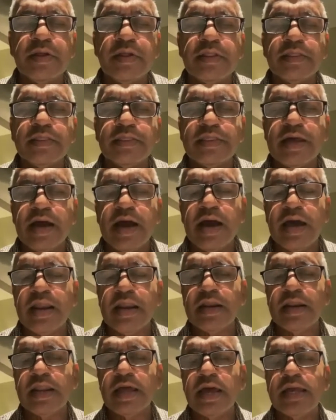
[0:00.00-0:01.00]

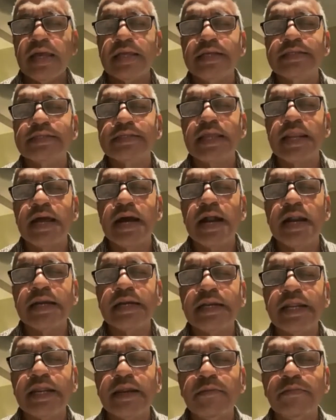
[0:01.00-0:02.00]
dharana is an
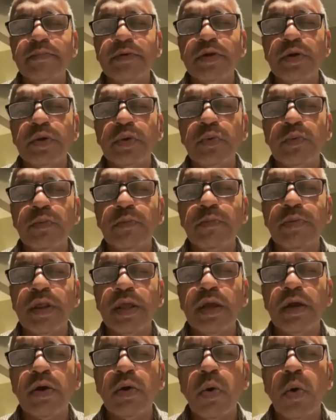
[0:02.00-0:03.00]
attempt to
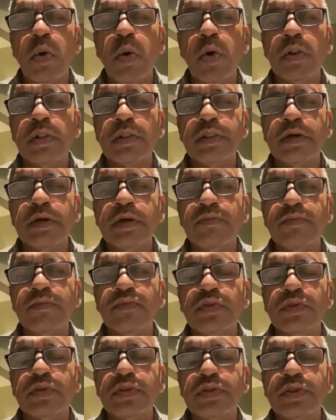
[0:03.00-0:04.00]
bring all the
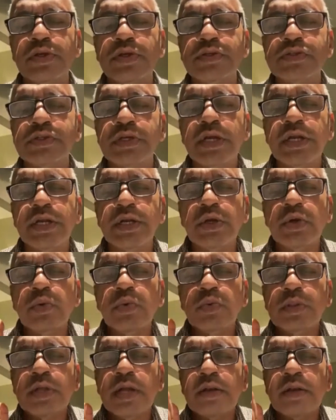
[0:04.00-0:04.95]
vrittis into that